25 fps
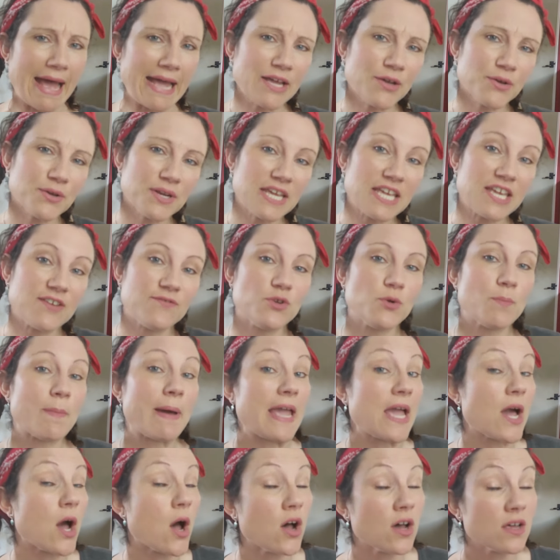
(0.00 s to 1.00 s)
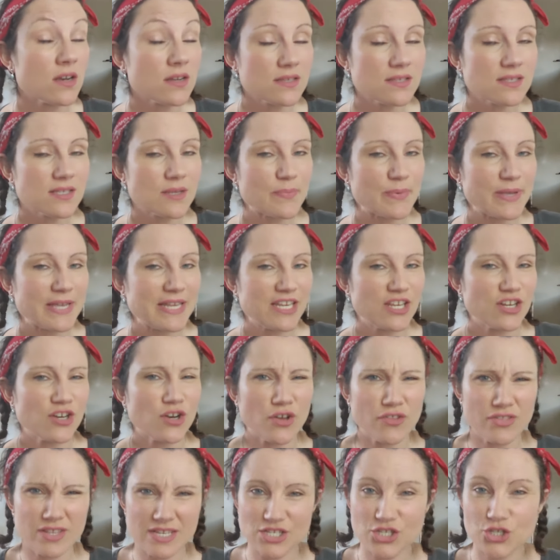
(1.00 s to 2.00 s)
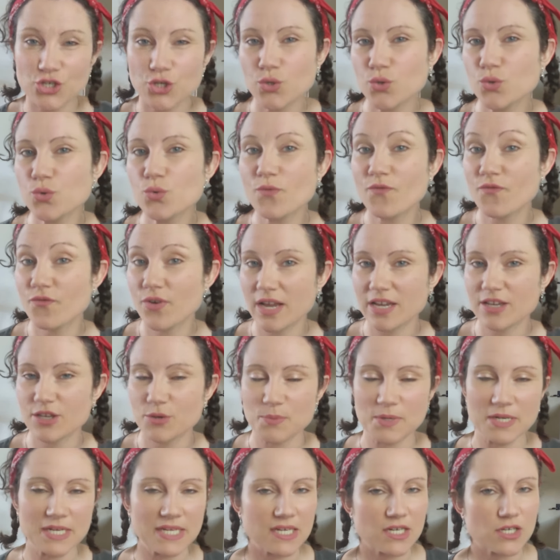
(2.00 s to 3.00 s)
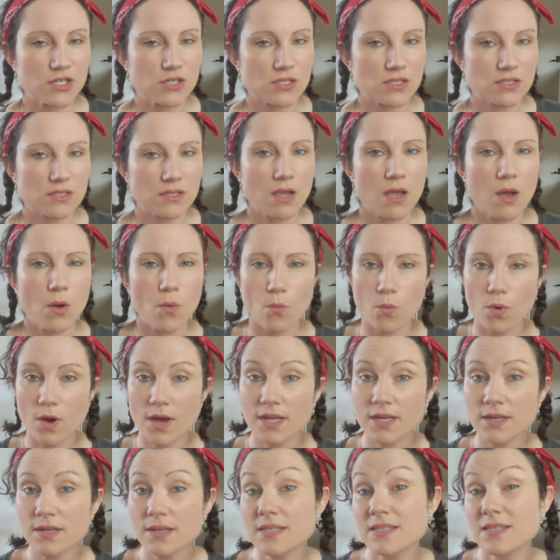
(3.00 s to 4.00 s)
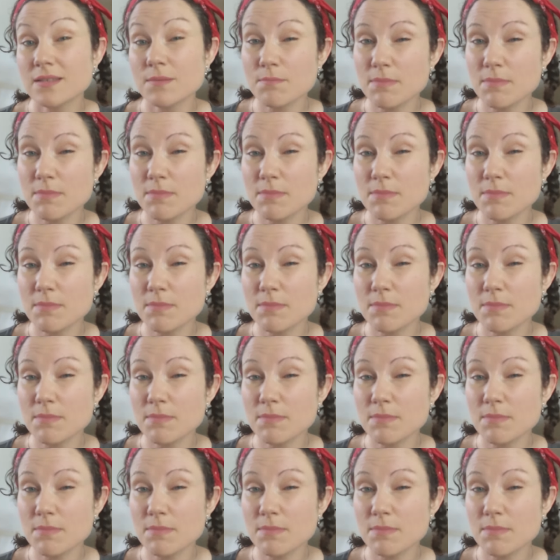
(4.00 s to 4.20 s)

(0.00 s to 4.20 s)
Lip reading: I'm going to give you my honest opinion on these two vacuum cleaners. One is the